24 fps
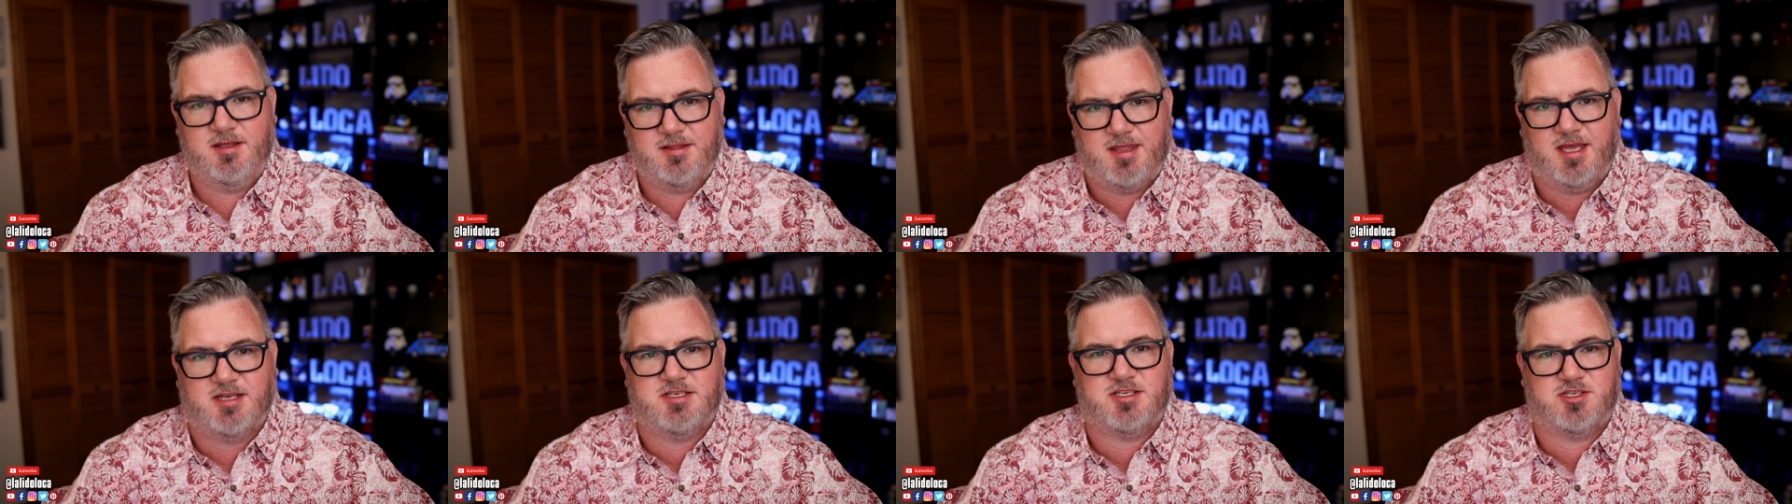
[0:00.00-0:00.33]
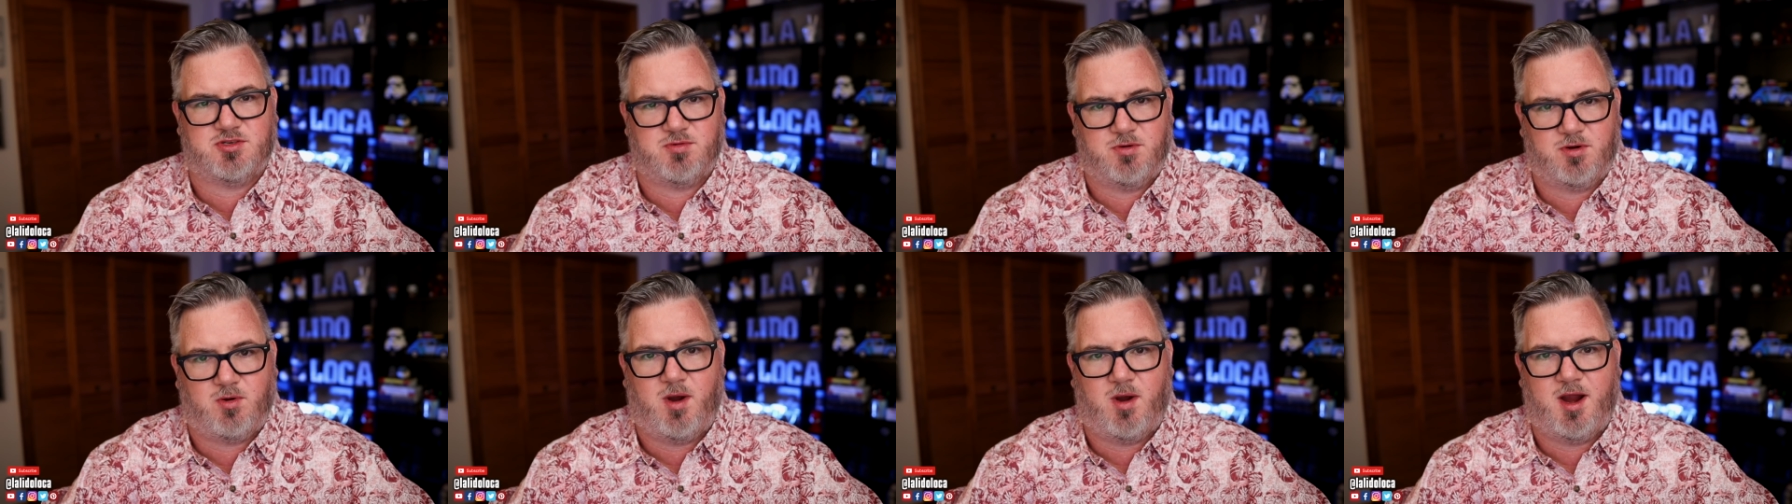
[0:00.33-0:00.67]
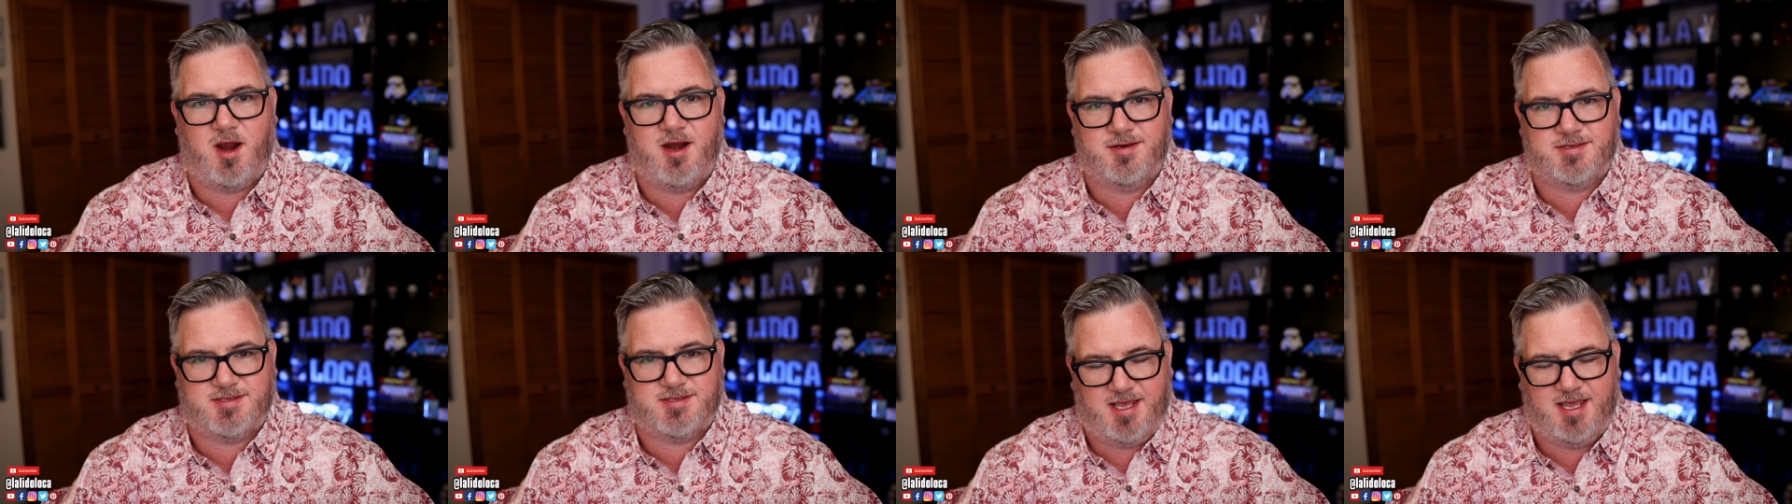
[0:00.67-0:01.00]
that just
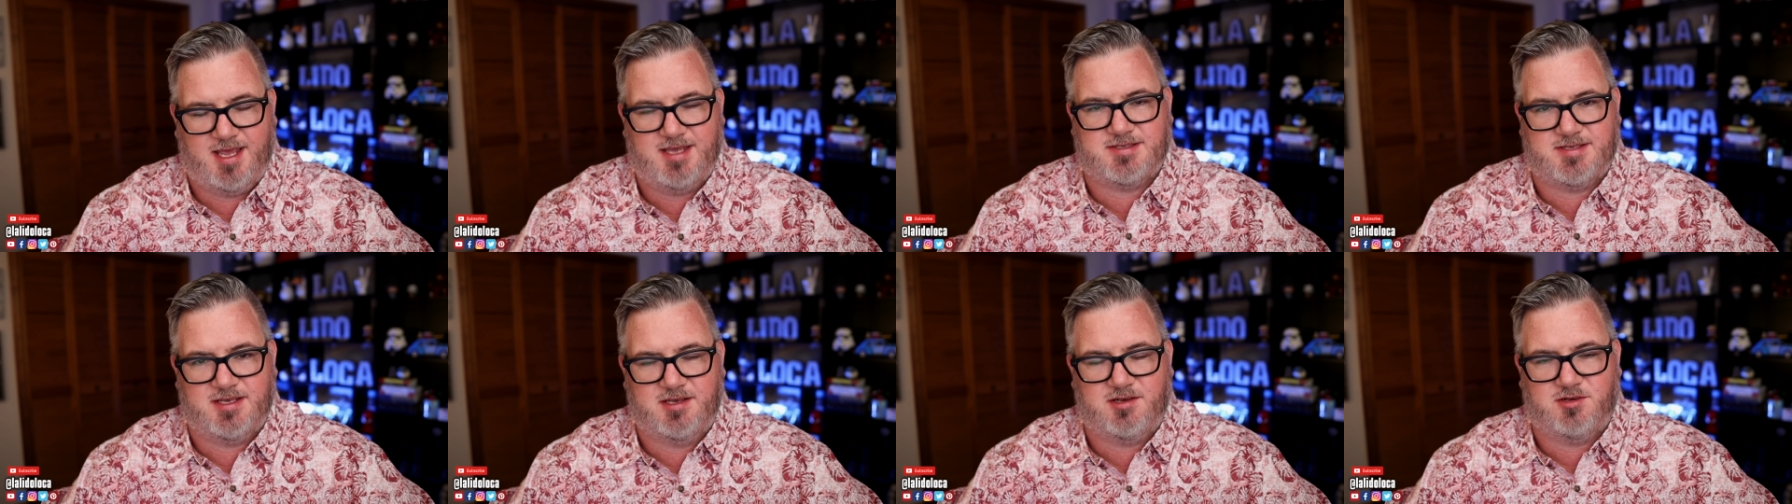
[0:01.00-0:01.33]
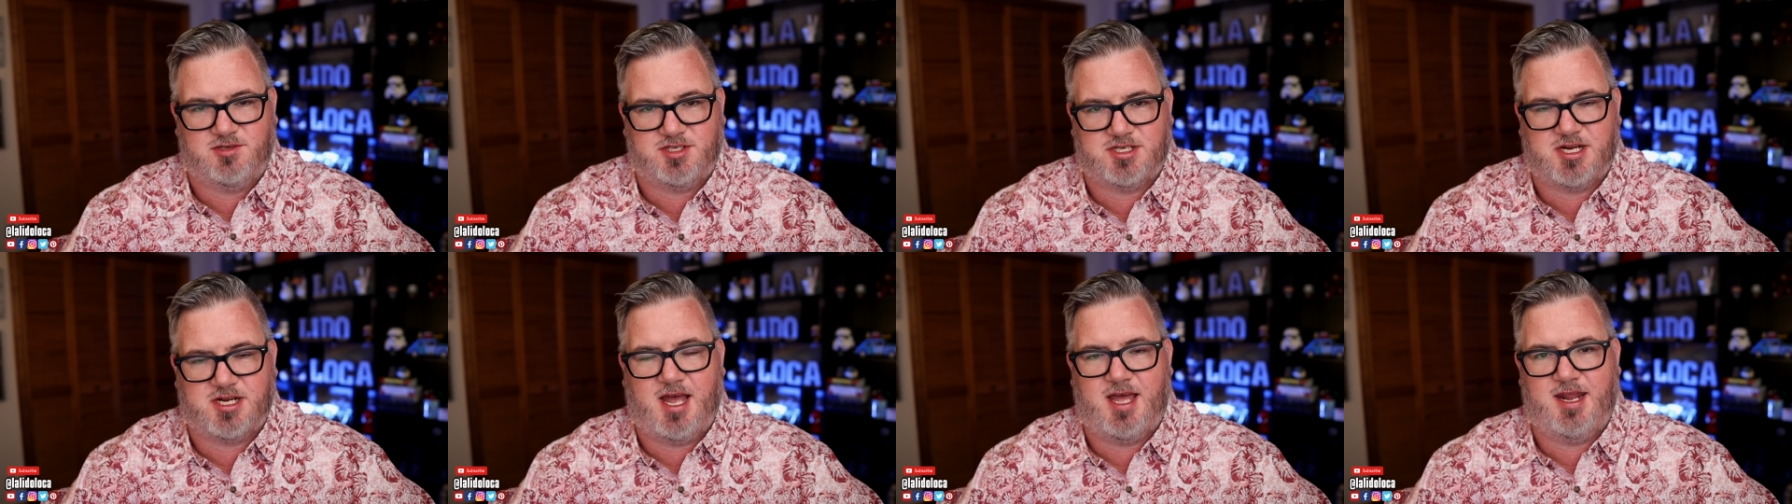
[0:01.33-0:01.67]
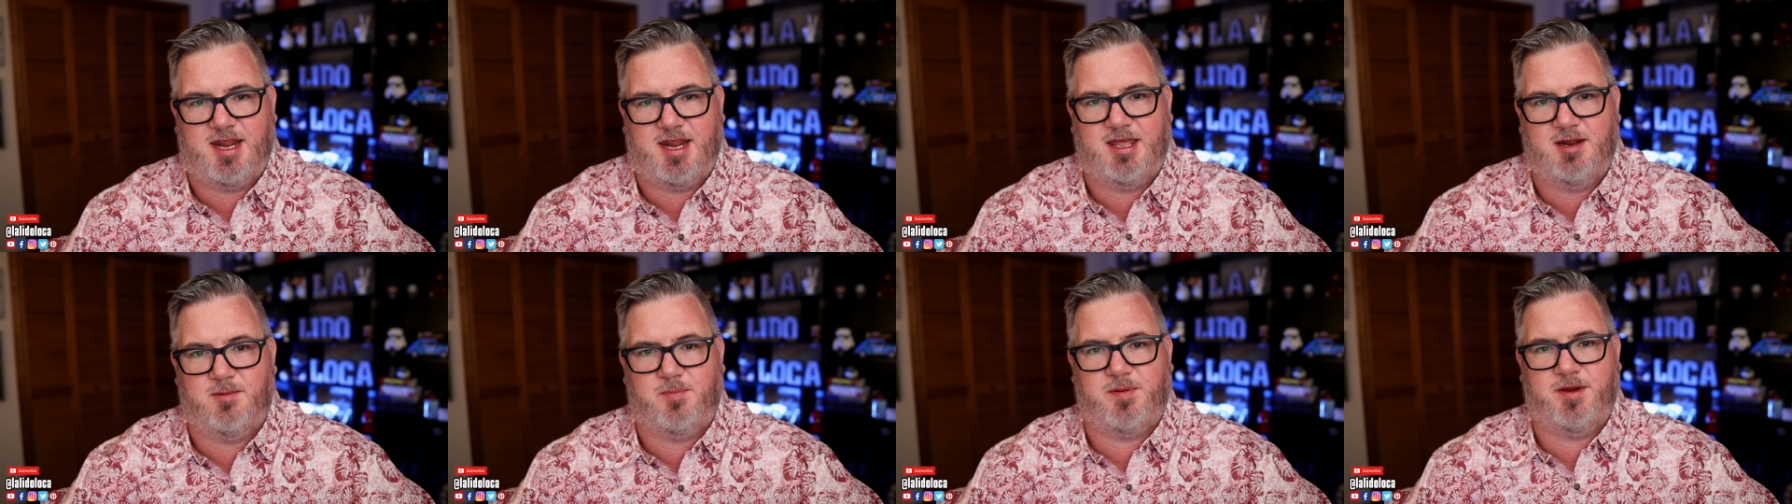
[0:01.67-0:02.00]
requires a single
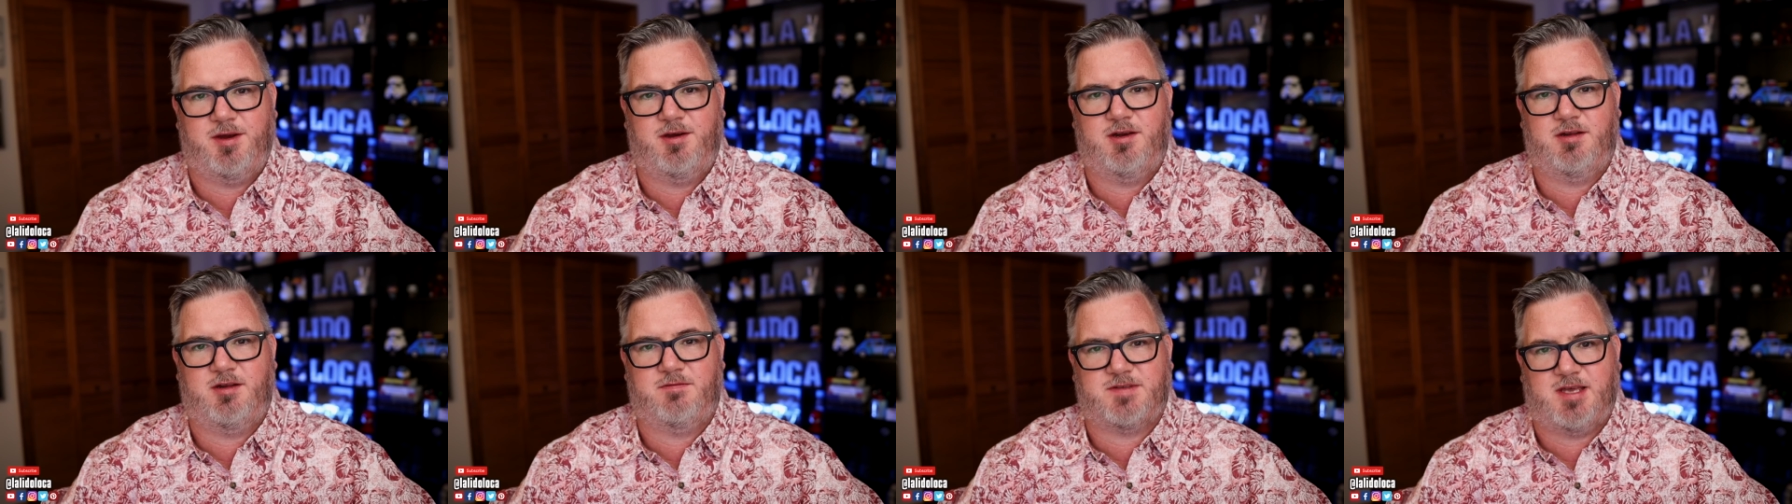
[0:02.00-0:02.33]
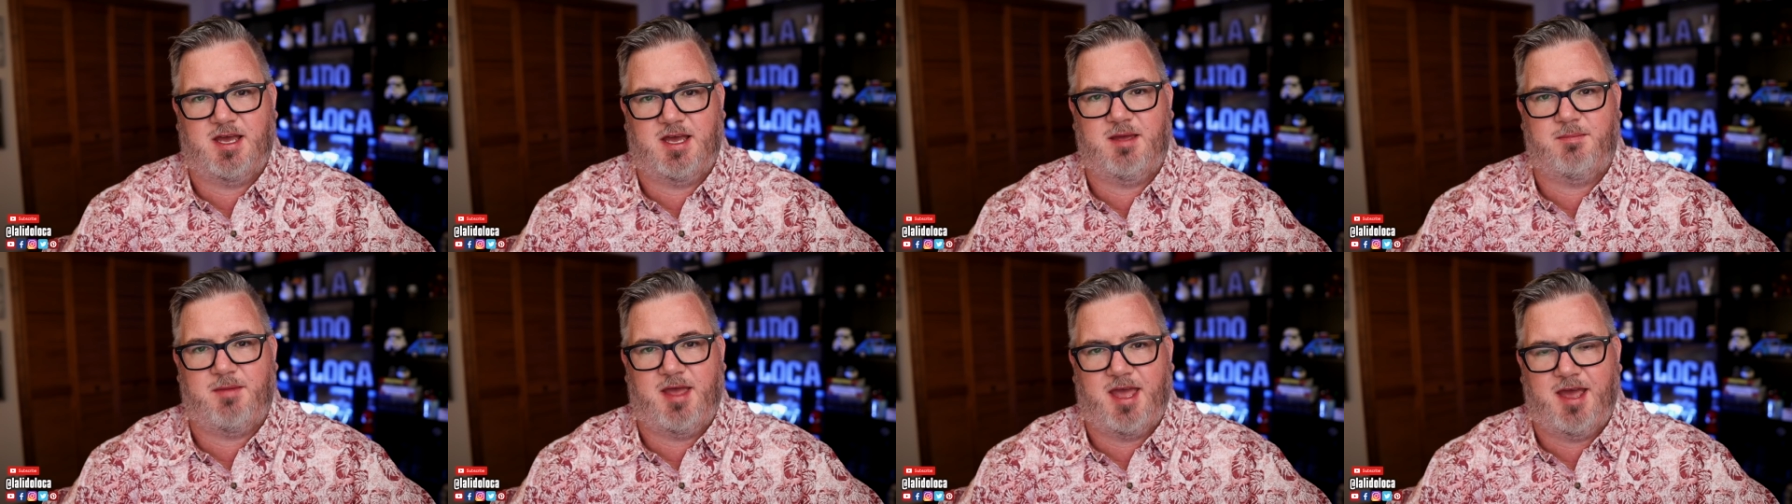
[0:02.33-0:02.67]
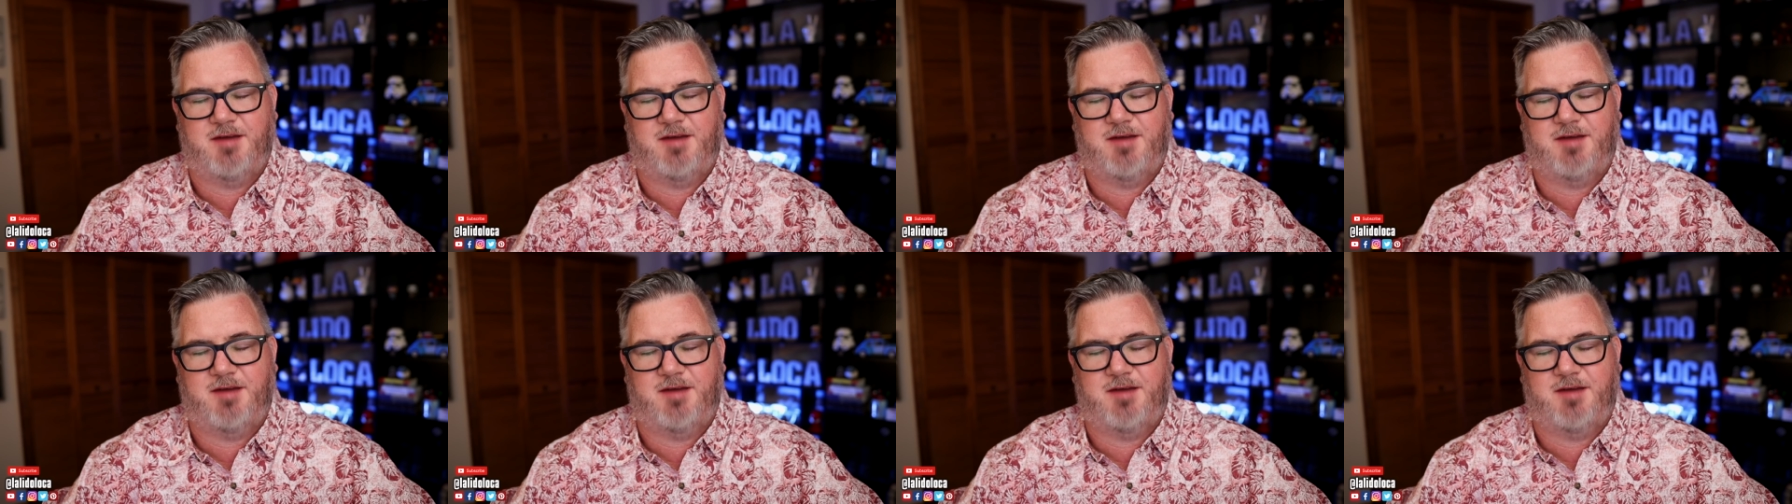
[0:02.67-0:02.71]
shot and a period of time